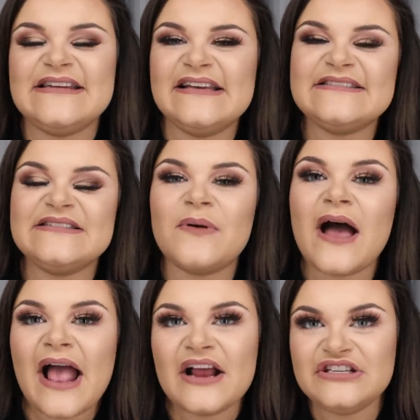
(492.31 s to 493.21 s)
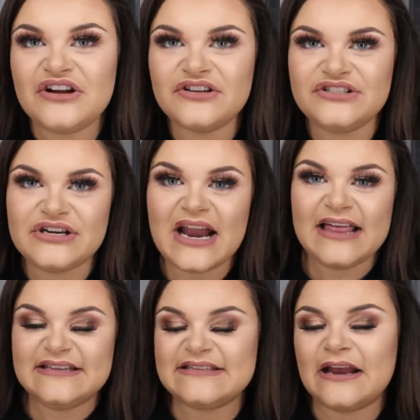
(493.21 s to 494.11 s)
nails is what I actually got done
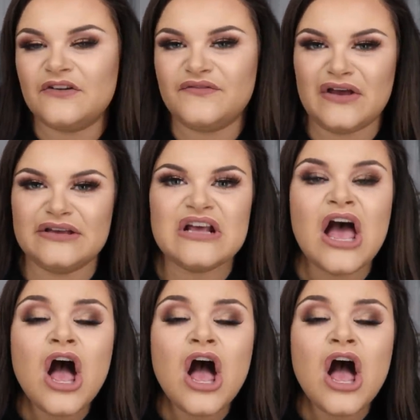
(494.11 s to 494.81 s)
at the salon first.